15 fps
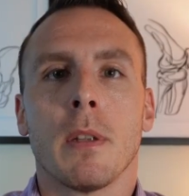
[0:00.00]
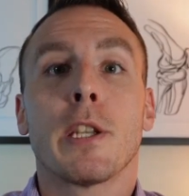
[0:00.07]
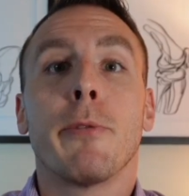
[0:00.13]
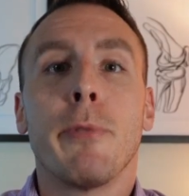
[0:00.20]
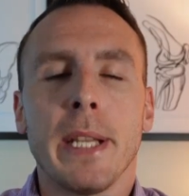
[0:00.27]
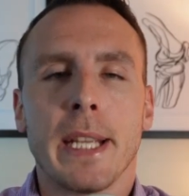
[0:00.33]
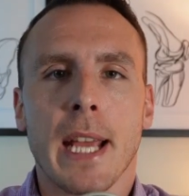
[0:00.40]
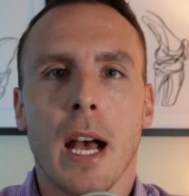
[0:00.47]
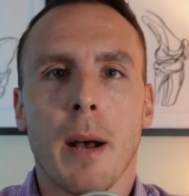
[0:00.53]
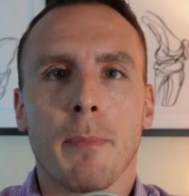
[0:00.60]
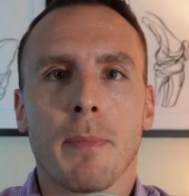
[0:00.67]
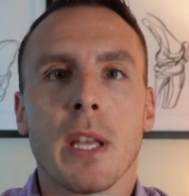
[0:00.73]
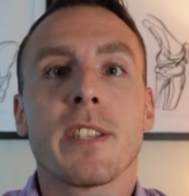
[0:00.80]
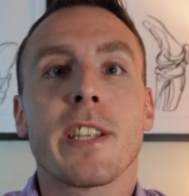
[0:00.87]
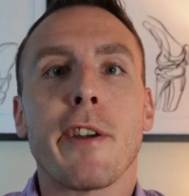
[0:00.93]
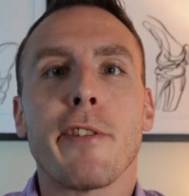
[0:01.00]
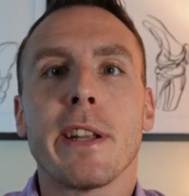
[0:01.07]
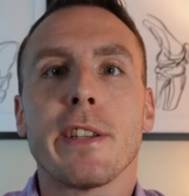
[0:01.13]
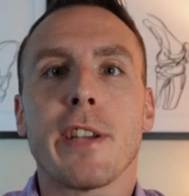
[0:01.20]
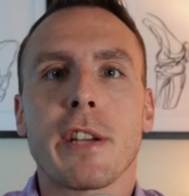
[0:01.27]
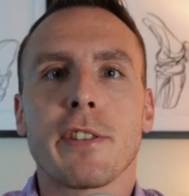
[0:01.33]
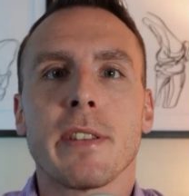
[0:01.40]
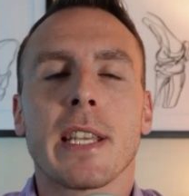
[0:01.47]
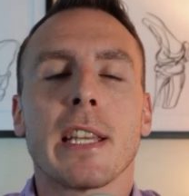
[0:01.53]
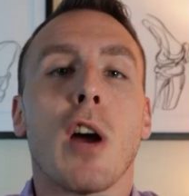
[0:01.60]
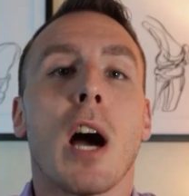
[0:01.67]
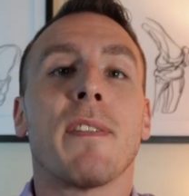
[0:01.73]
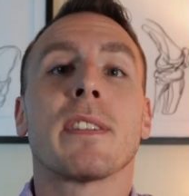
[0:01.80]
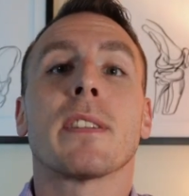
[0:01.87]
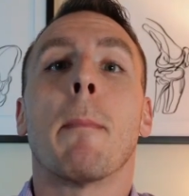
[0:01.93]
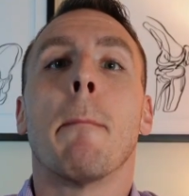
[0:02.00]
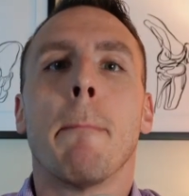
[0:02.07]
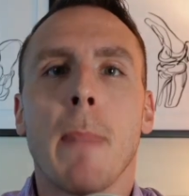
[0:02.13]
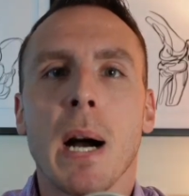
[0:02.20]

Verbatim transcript: To recap, steroid injections can offer some